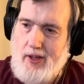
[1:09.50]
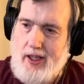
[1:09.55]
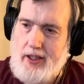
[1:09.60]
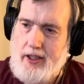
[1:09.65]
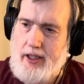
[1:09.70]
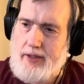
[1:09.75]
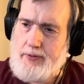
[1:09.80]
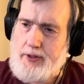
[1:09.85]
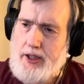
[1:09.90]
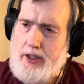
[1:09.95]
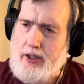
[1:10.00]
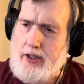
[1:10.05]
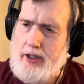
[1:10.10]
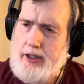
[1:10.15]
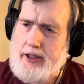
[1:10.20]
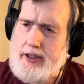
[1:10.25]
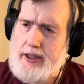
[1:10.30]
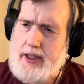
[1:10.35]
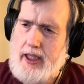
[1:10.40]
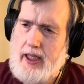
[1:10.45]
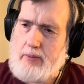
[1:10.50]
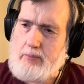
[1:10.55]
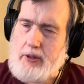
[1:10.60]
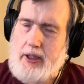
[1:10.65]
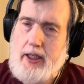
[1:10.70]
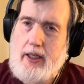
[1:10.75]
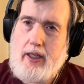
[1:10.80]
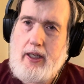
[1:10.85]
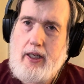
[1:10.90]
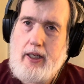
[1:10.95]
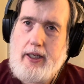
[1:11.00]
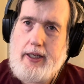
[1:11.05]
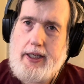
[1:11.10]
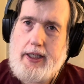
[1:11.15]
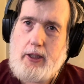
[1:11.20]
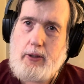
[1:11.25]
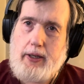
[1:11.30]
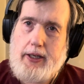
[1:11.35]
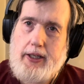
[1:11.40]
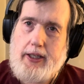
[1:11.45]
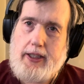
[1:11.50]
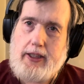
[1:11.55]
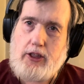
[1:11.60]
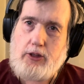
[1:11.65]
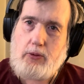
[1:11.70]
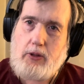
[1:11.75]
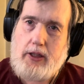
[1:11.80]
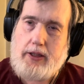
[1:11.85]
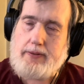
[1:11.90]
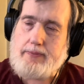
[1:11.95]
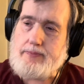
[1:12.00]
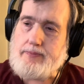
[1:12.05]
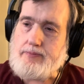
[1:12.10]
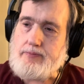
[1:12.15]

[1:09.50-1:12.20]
give you a hard time. But anyway, this one